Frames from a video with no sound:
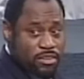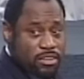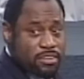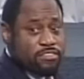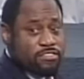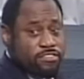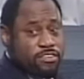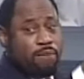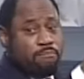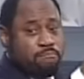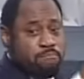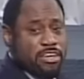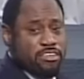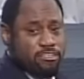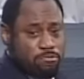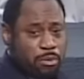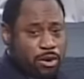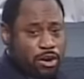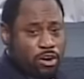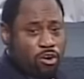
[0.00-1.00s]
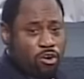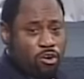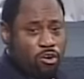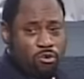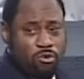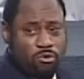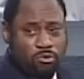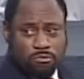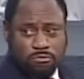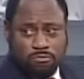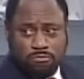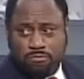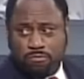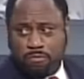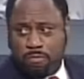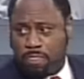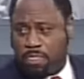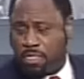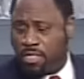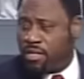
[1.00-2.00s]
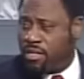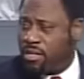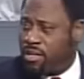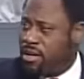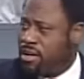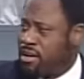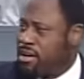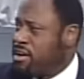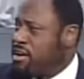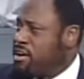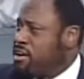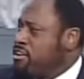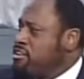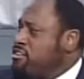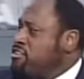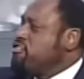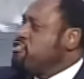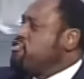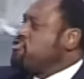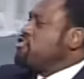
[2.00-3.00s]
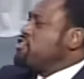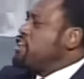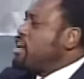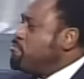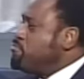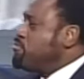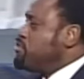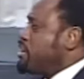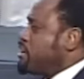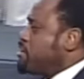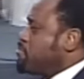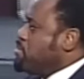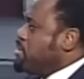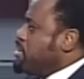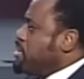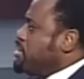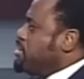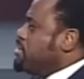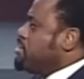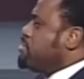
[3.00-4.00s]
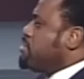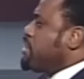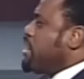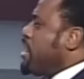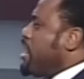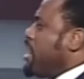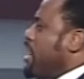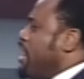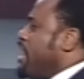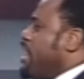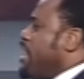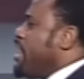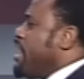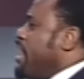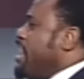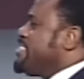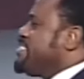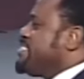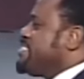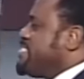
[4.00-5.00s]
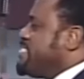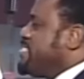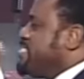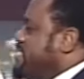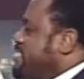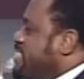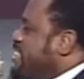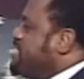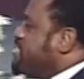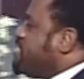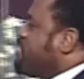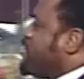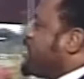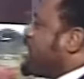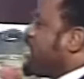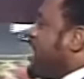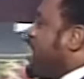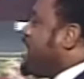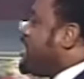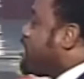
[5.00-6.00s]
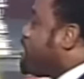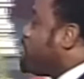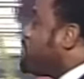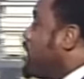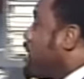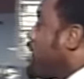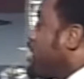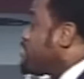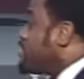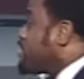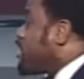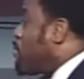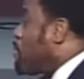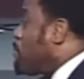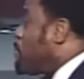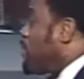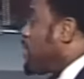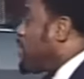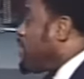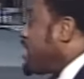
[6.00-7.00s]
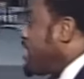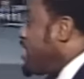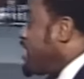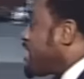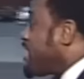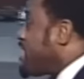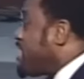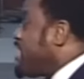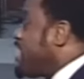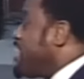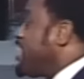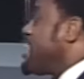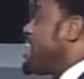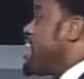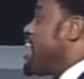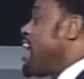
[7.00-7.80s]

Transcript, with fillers: Sub means below. Subject means a citizen of a kingdom is completely